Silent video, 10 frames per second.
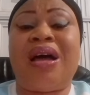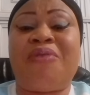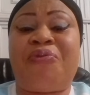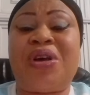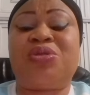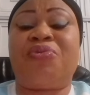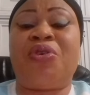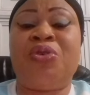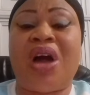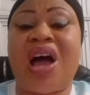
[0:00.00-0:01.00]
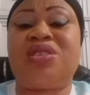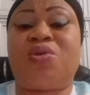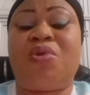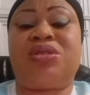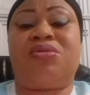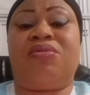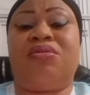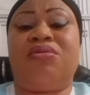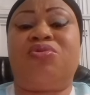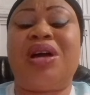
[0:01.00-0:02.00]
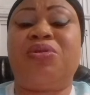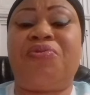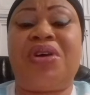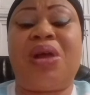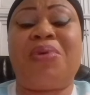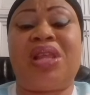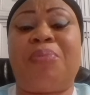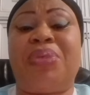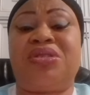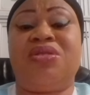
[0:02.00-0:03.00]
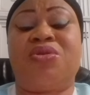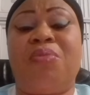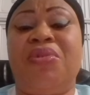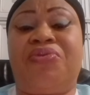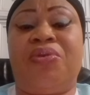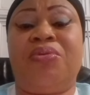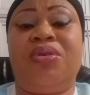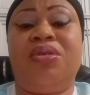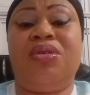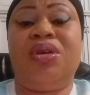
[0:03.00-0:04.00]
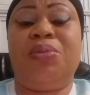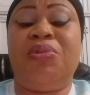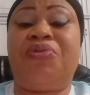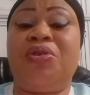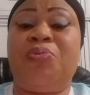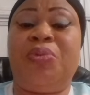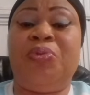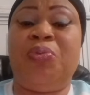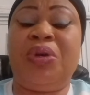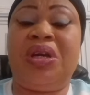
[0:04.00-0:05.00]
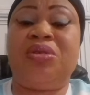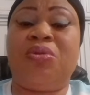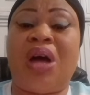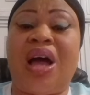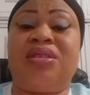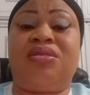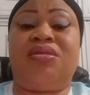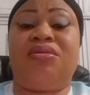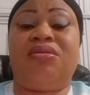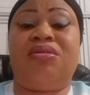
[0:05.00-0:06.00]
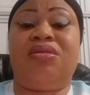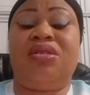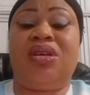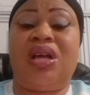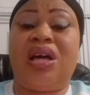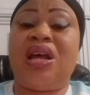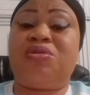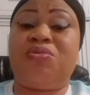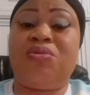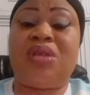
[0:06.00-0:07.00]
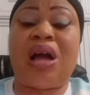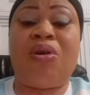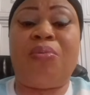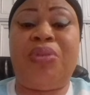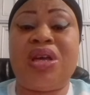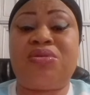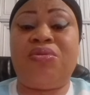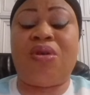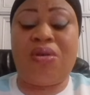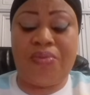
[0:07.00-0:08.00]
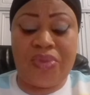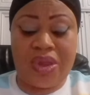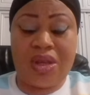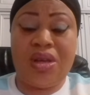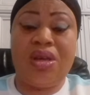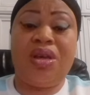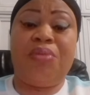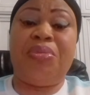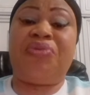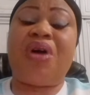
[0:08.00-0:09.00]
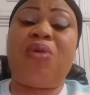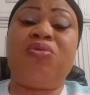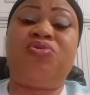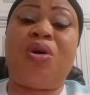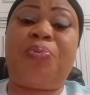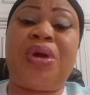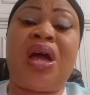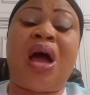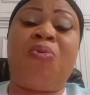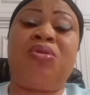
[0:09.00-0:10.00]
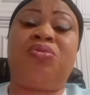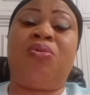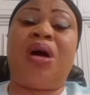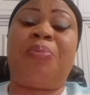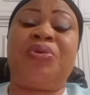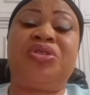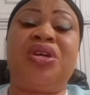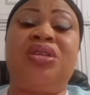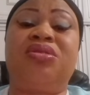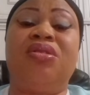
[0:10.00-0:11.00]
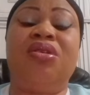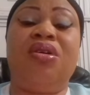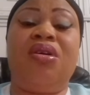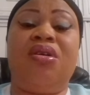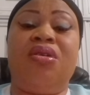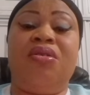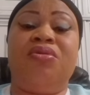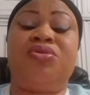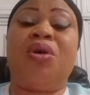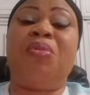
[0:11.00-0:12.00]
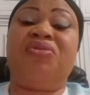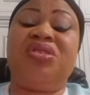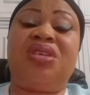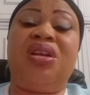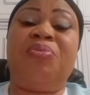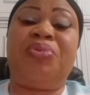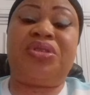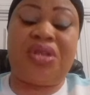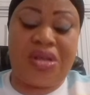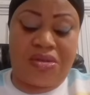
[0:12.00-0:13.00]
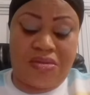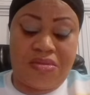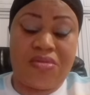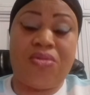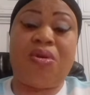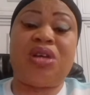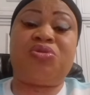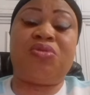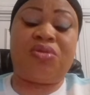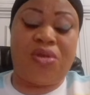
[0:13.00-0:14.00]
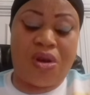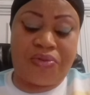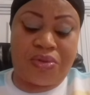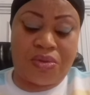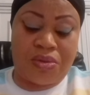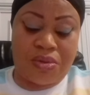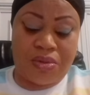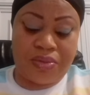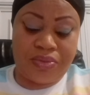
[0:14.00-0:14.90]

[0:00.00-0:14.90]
first of all, you ask questions. Try to find out where that person is coming from before you begin to act. And as you do that, God bless you all. Before I would drop here, I want to appreciate some of the celebrities who have showed love to